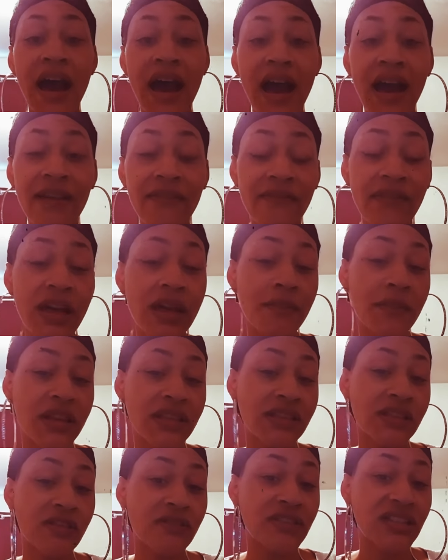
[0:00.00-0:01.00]
I find
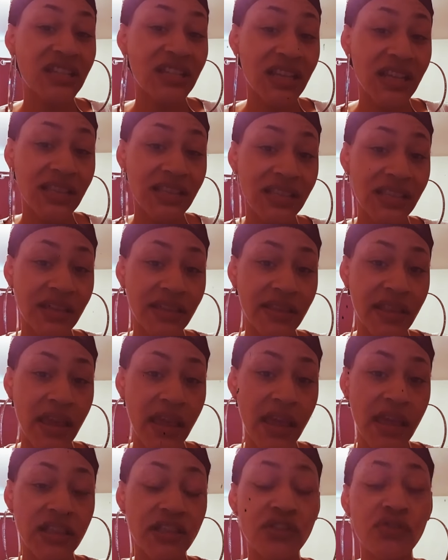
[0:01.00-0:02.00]
myself chanting
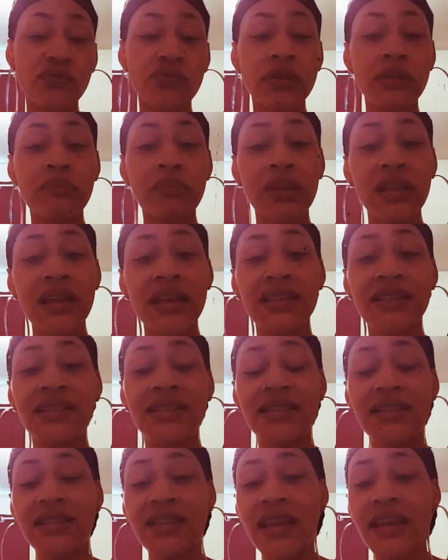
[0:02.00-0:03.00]
that to replace
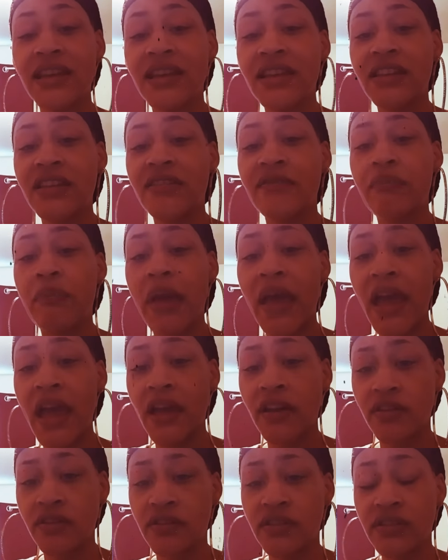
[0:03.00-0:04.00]
the negative
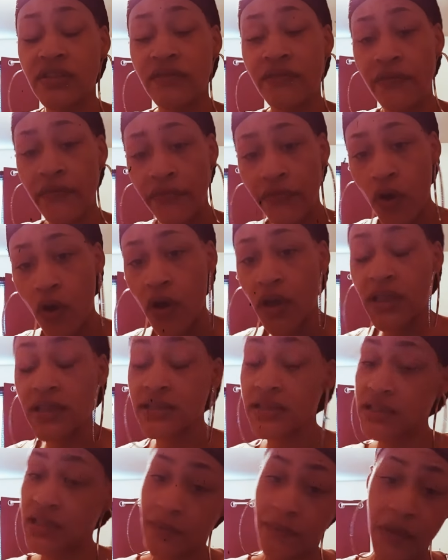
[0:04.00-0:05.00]
patterns of
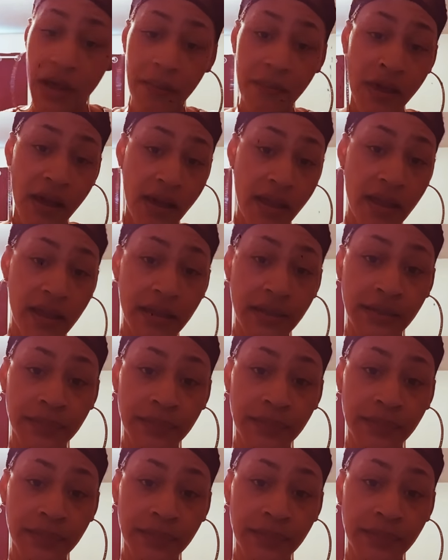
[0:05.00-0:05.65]
thoughts in my mind.